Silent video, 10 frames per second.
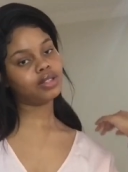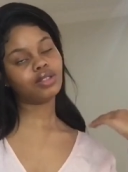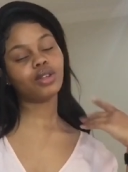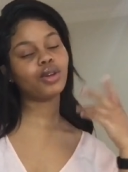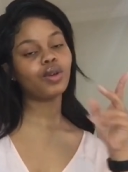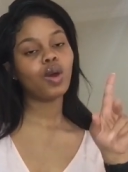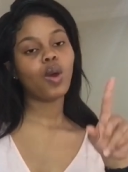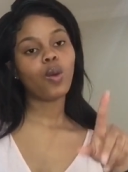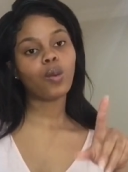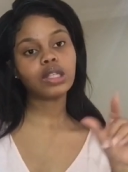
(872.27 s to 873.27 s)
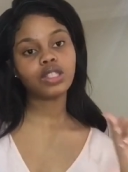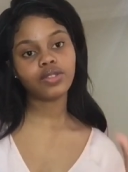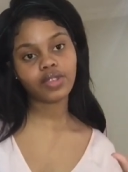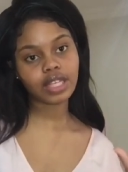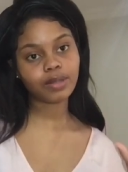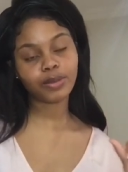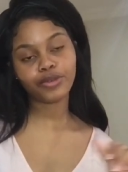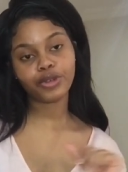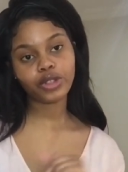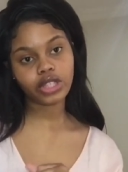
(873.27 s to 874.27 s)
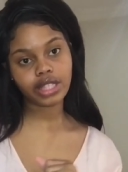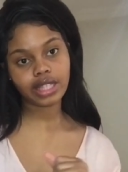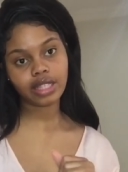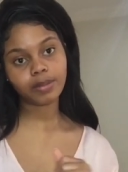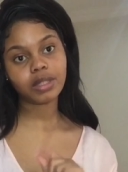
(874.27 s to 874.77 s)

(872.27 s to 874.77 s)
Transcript: so Wash your face before you sleep,